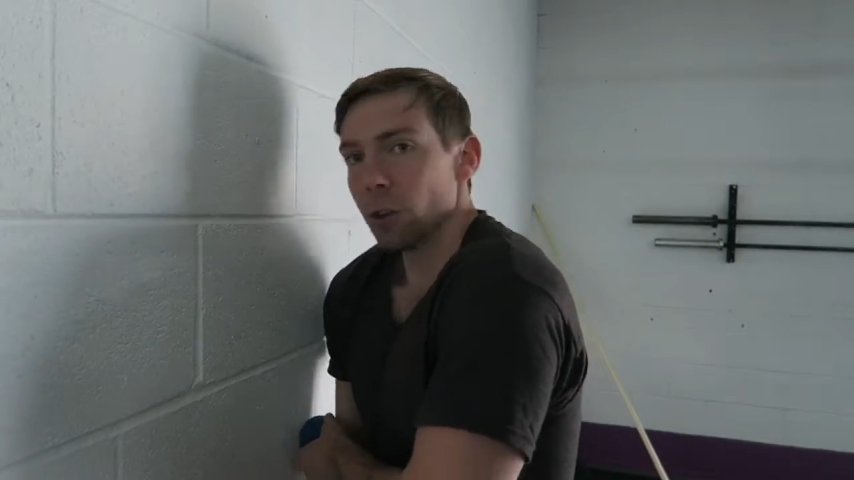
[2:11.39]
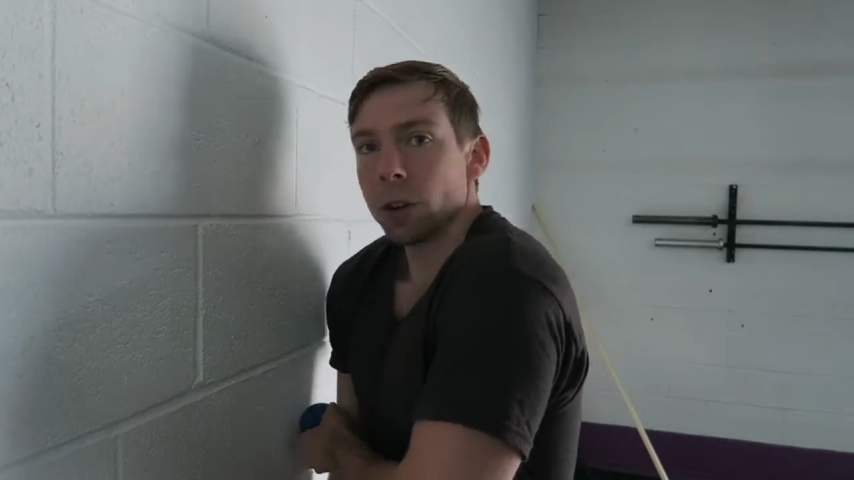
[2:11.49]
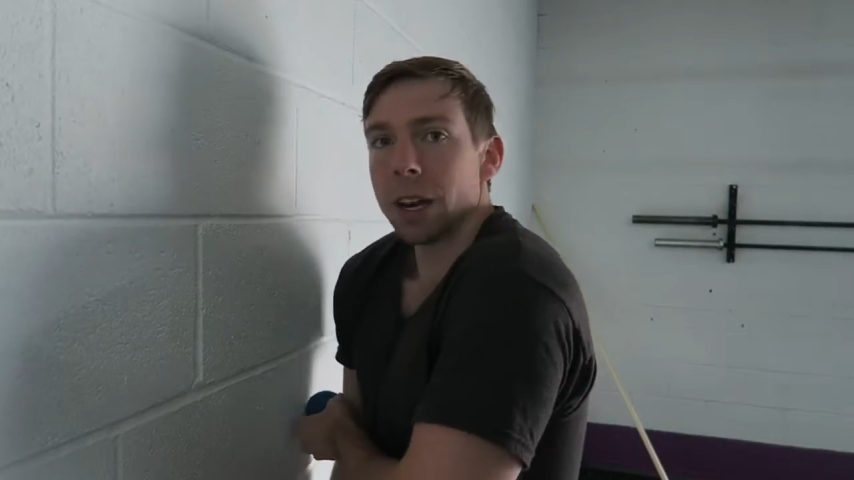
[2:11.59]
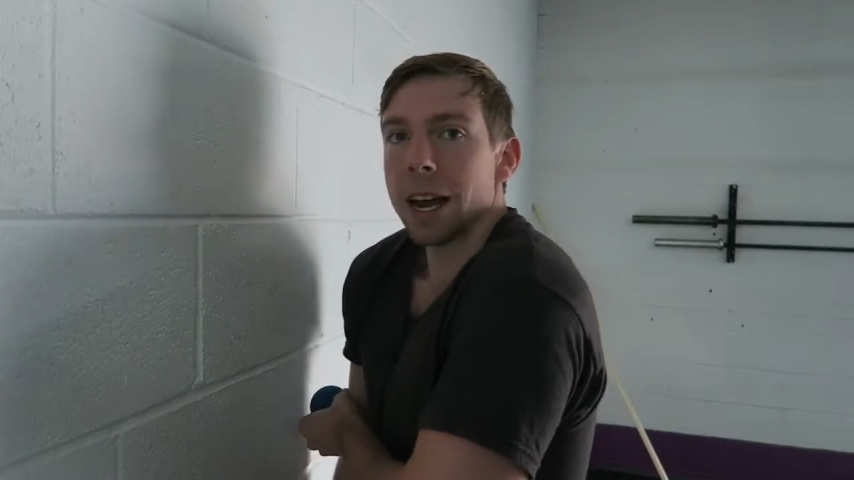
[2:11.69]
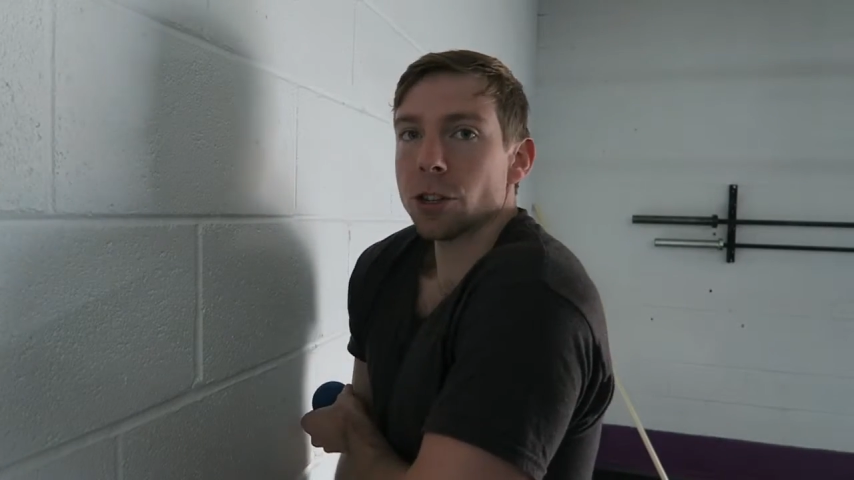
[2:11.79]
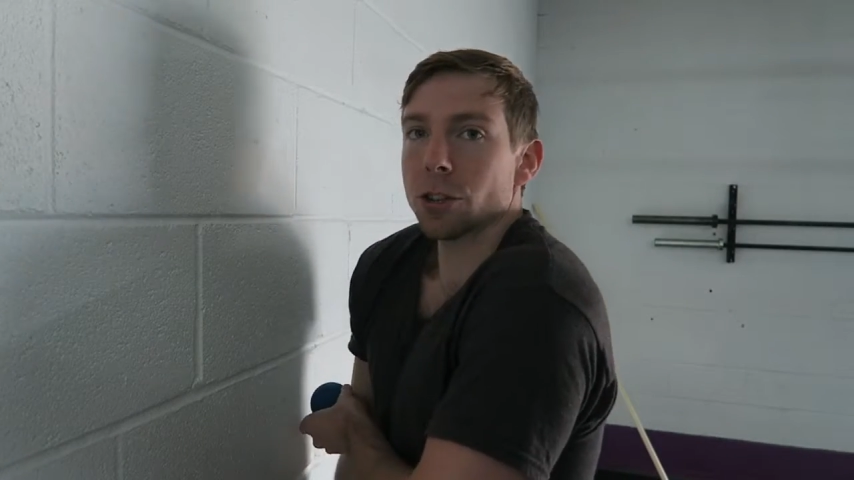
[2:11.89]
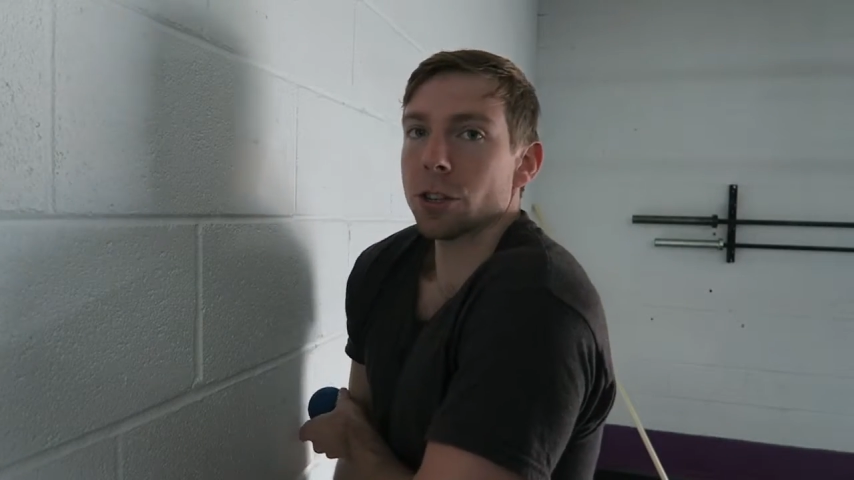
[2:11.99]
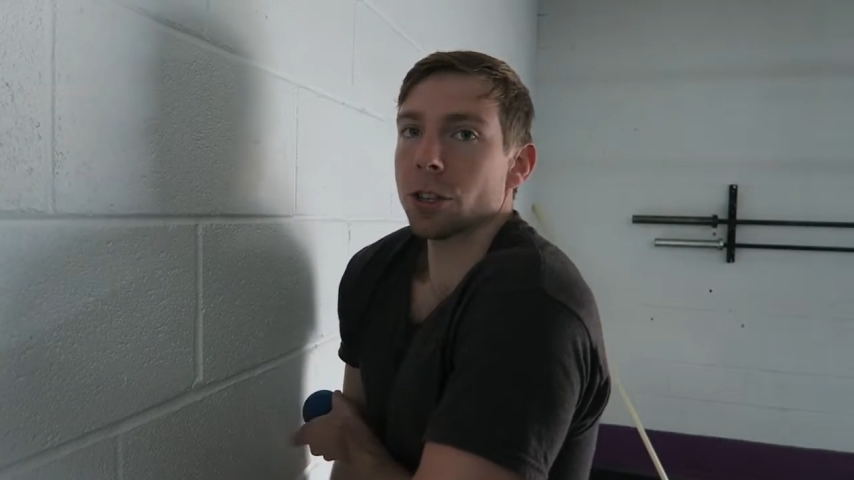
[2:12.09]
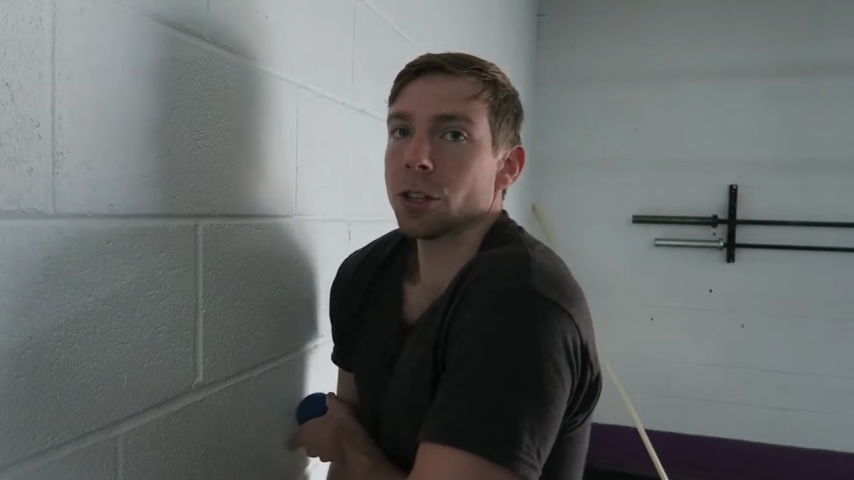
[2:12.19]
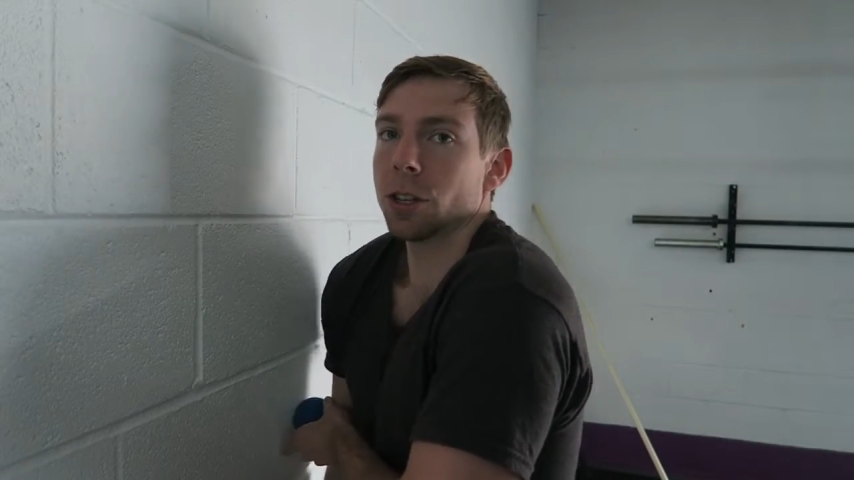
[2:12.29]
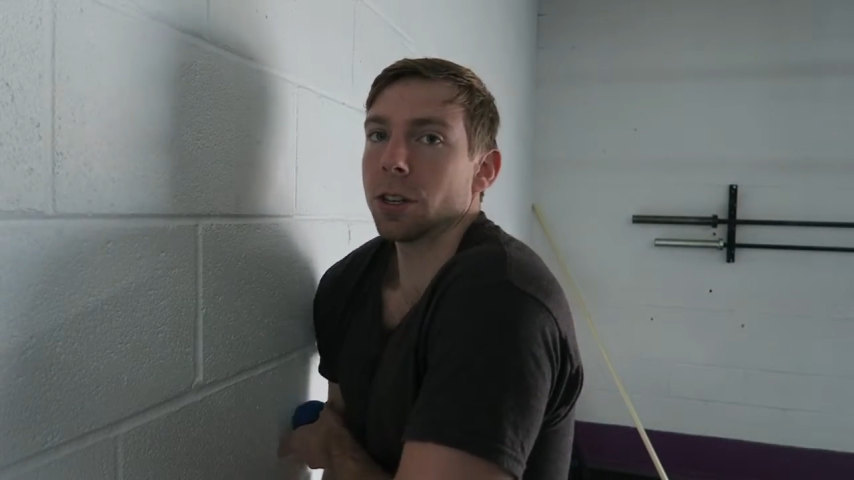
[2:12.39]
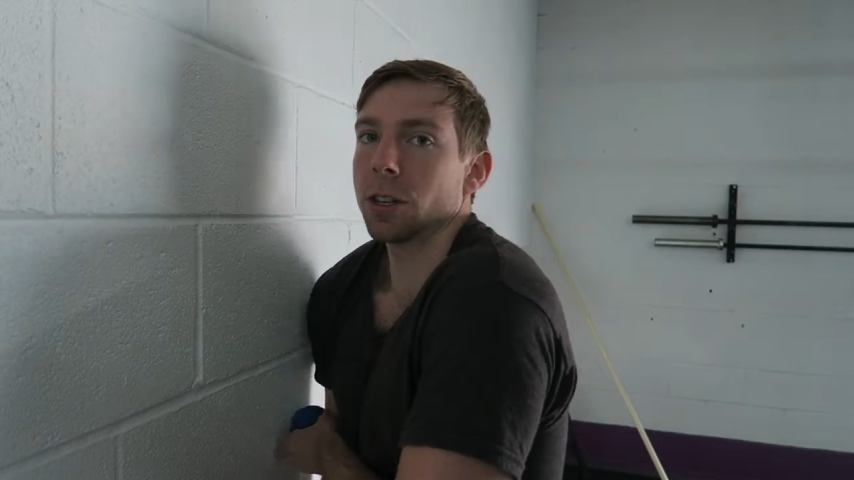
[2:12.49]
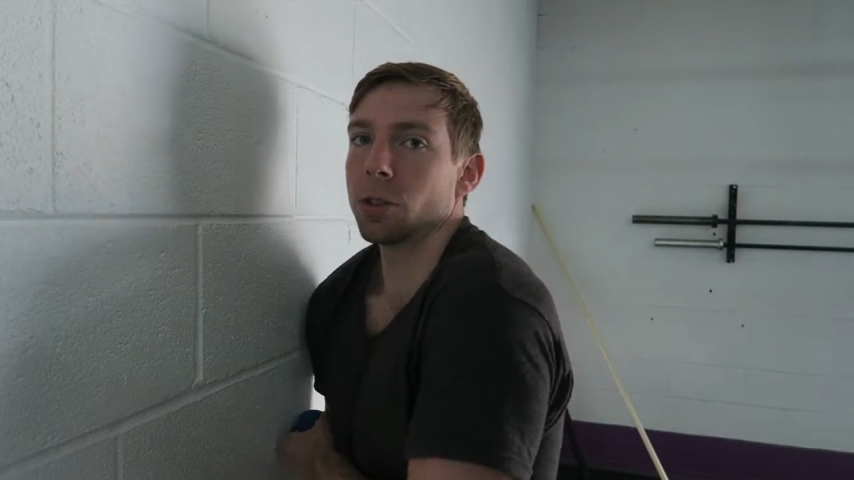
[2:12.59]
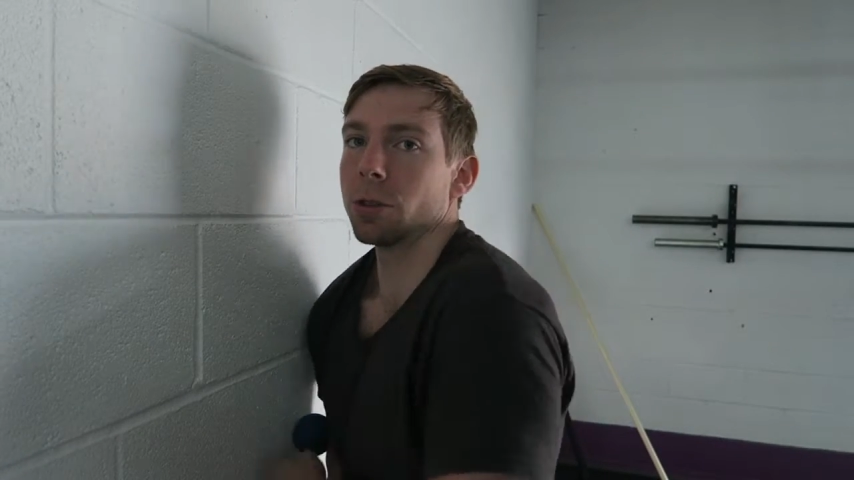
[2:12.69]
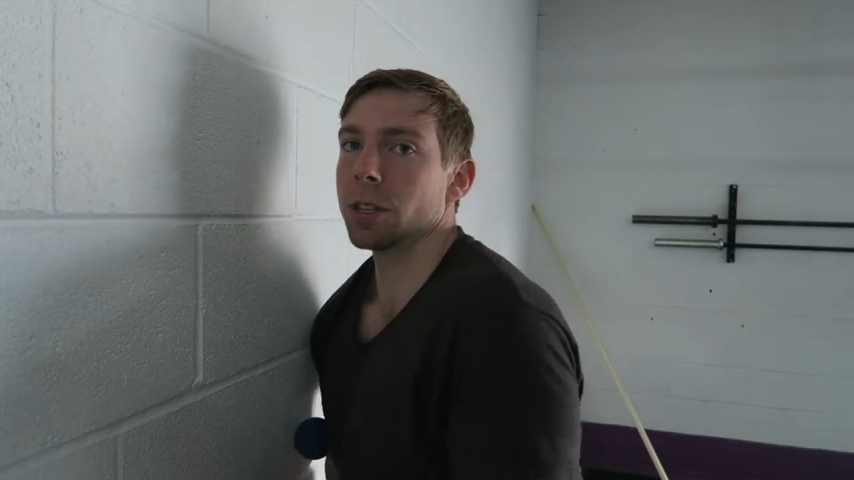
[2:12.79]
you can actually just
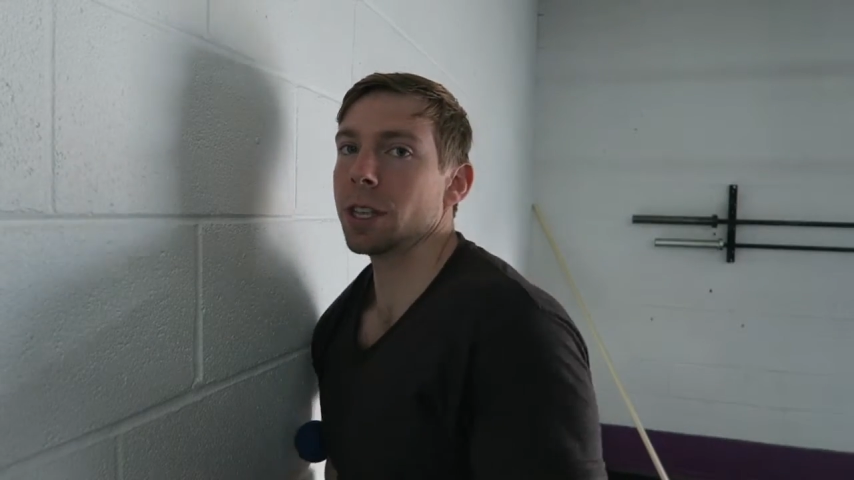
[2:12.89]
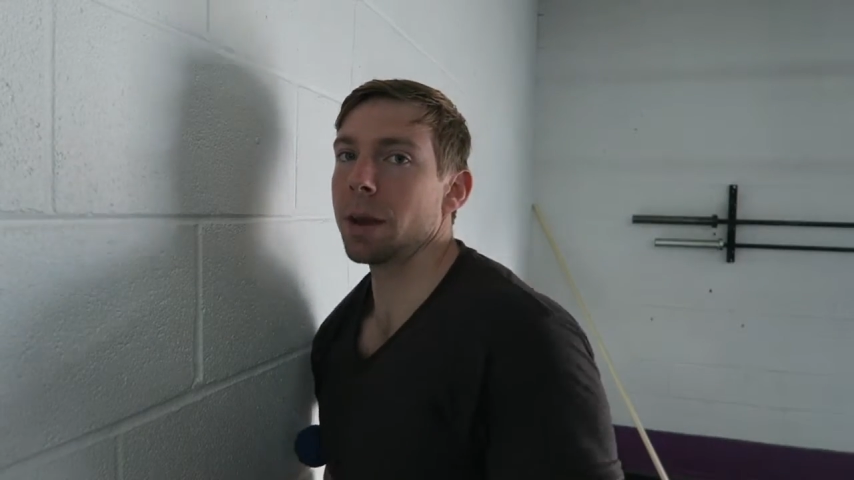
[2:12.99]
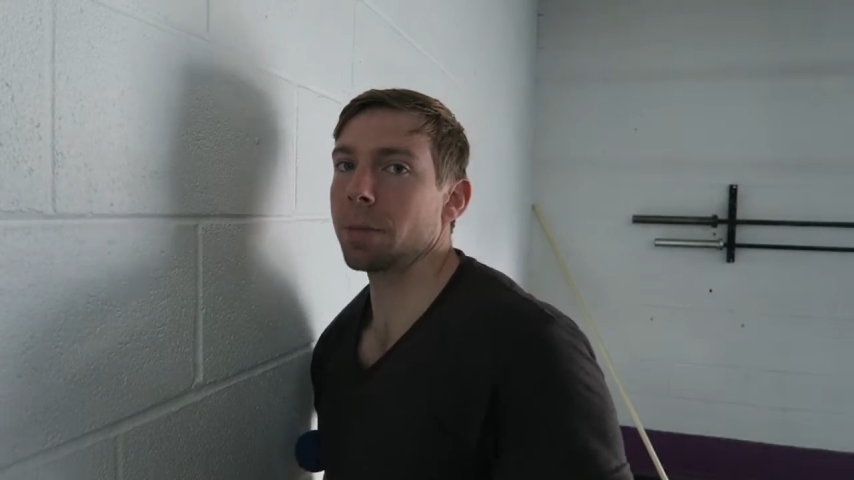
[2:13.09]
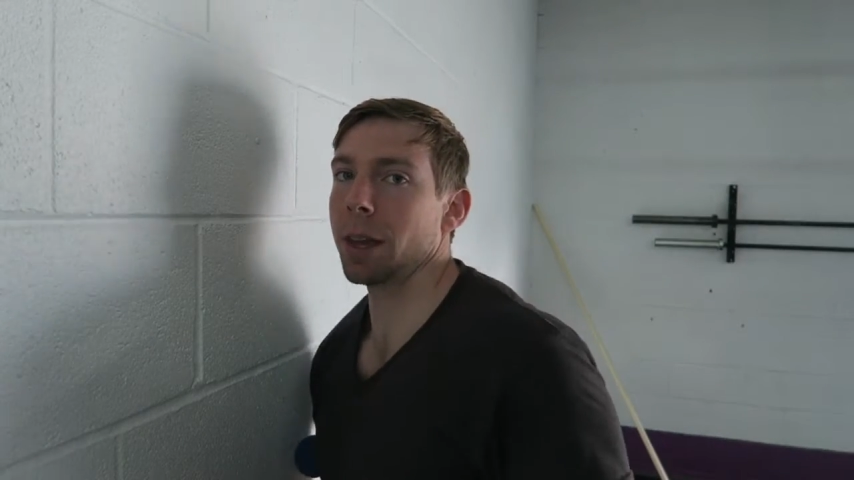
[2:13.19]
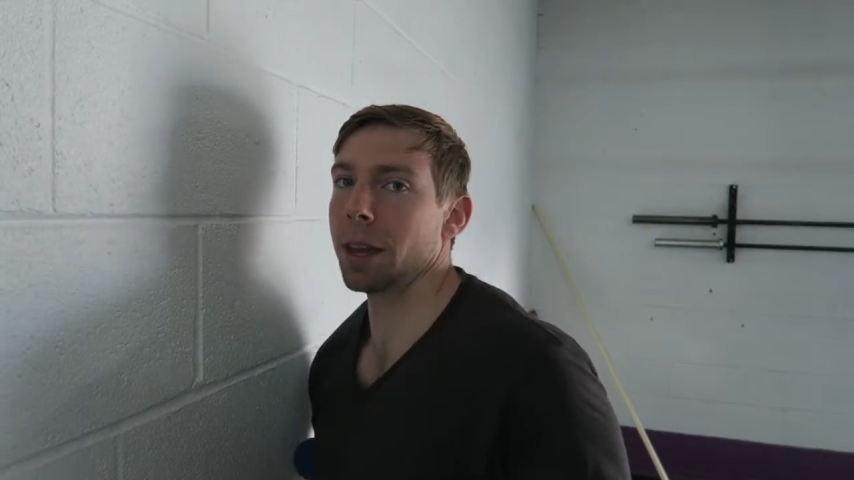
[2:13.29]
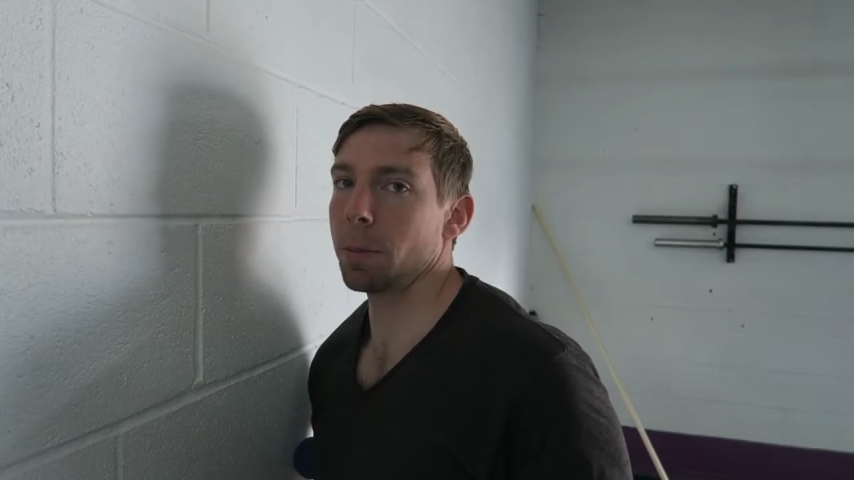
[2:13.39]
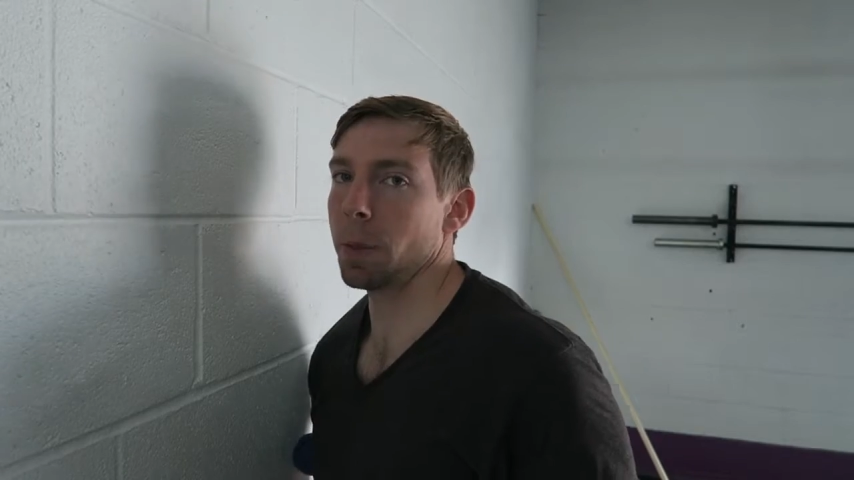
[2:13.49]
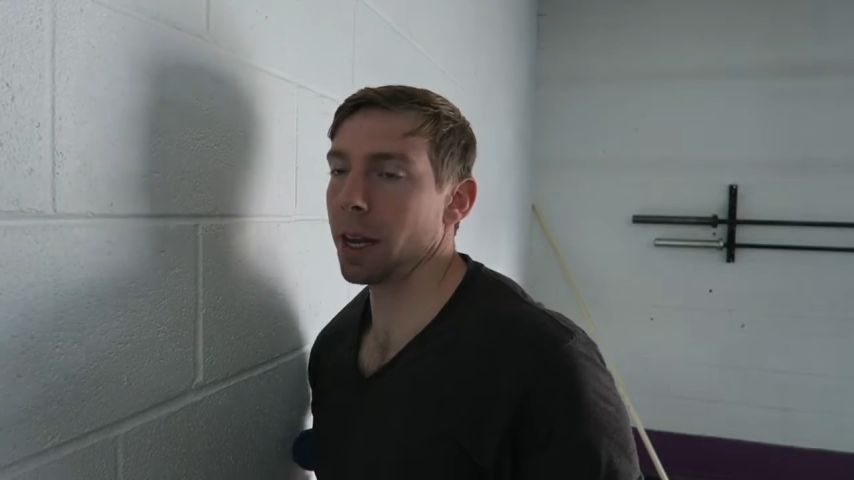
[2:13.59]
do the same thing,